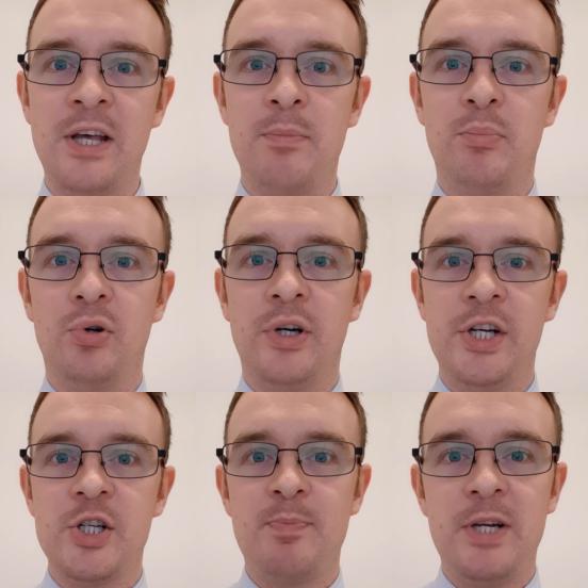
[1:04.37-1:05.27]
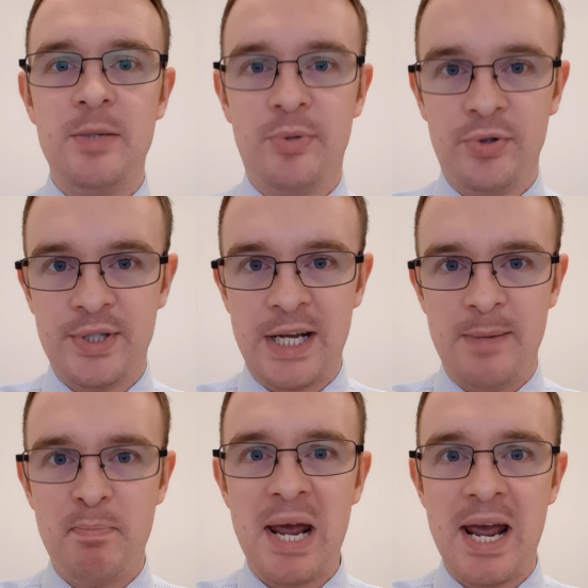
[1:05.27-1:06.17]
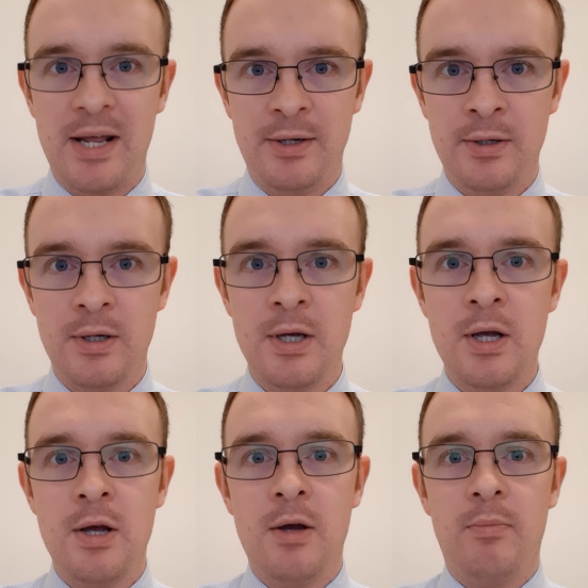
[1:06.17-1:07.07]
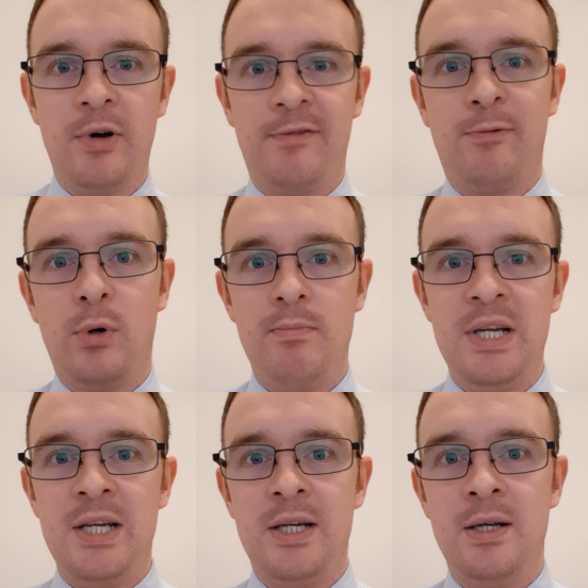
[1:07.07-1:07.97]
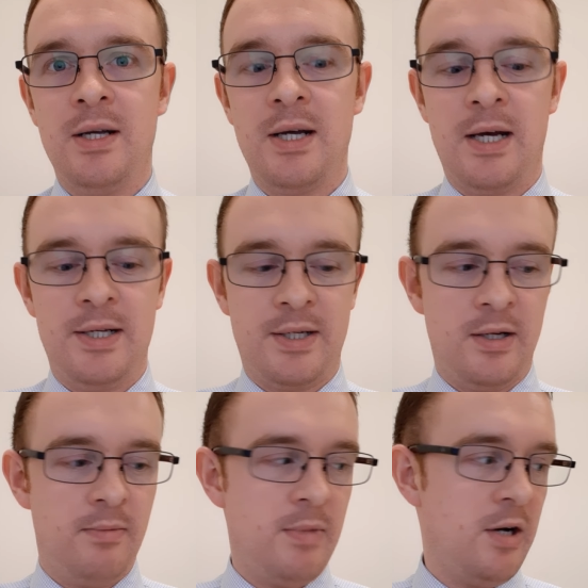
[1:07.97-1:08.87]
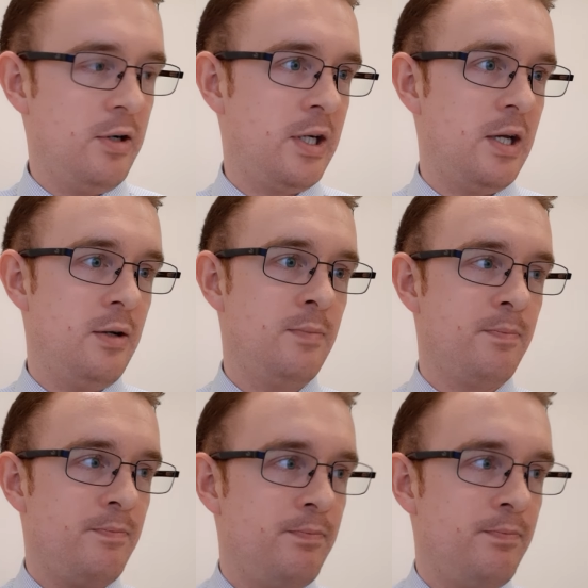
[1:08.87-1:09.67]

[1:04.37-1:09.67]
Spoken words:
that British people say pen, but for me, as an American,